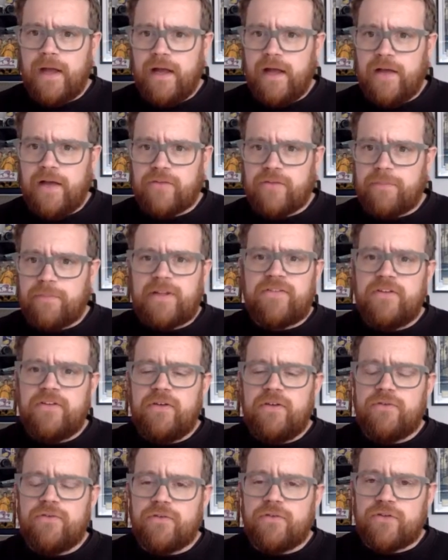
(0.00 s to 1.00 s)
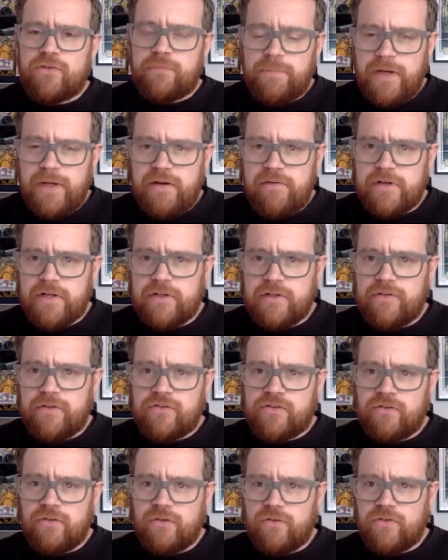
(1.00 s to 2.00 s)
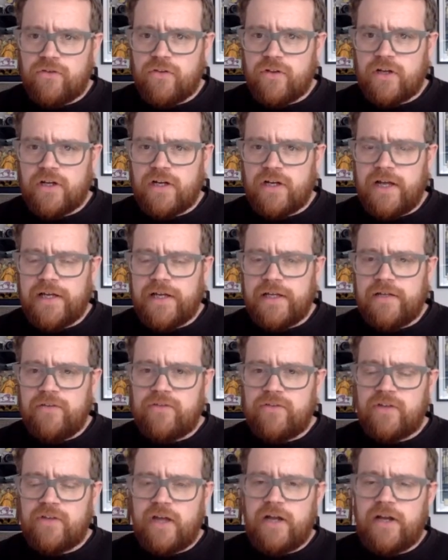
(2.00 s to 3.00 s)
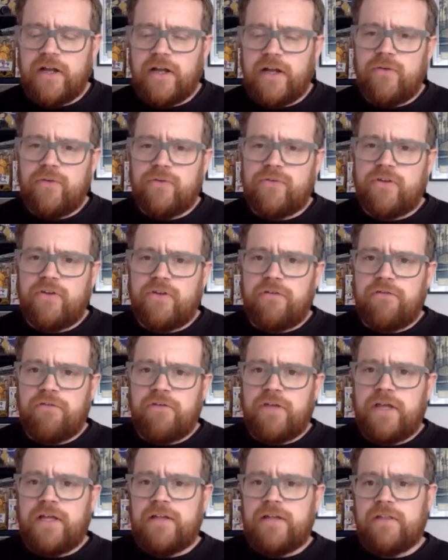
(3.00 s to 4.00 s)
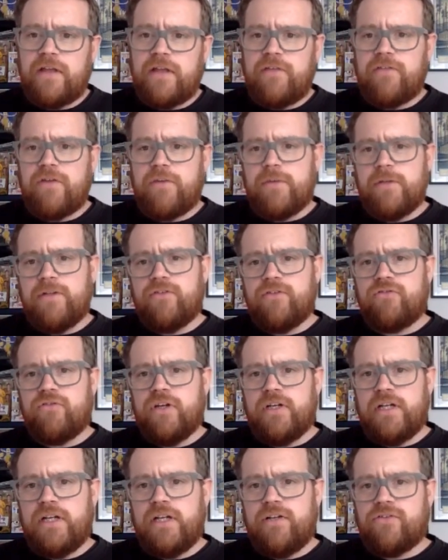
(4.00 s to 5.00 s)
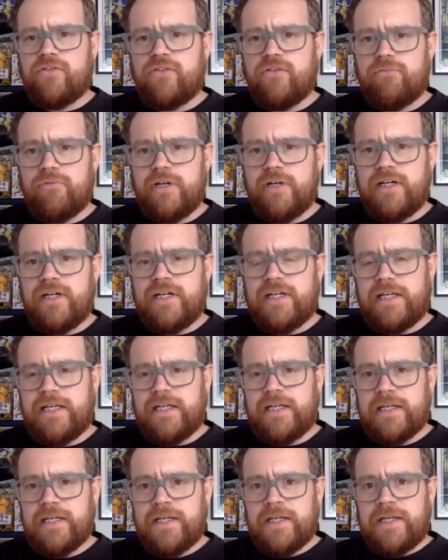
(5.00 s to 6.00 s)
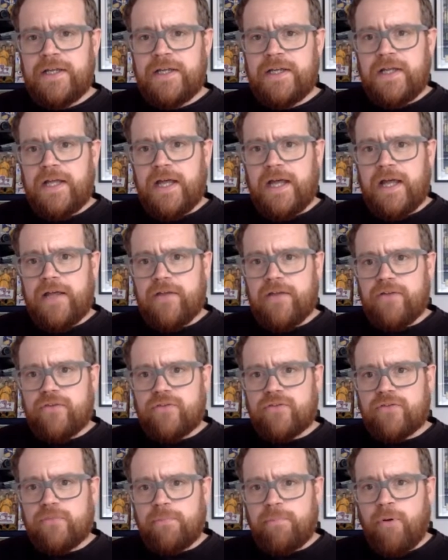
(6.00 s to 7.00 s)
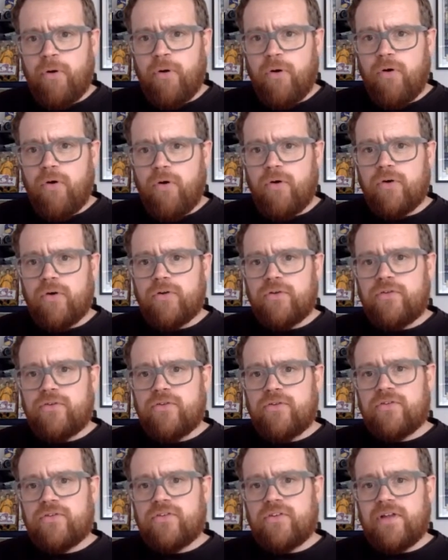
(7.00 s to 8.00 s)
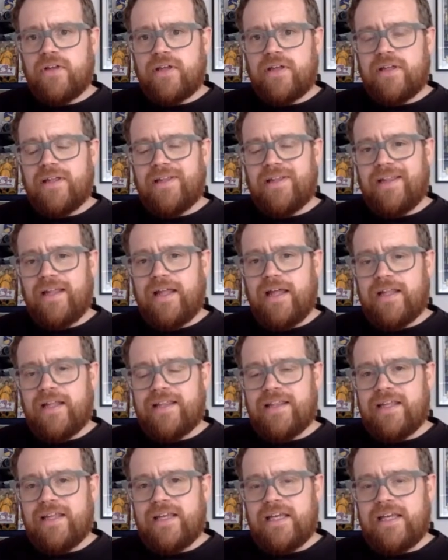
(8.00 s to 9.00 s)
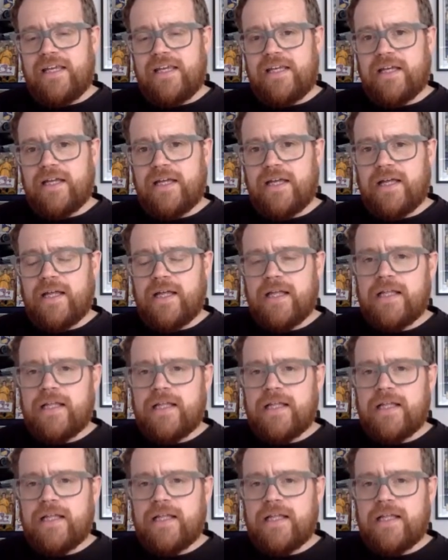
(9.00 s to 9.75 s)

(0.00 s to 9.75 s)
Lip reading: has a better user experience to the clients. And I also think the FM industry needs to really support the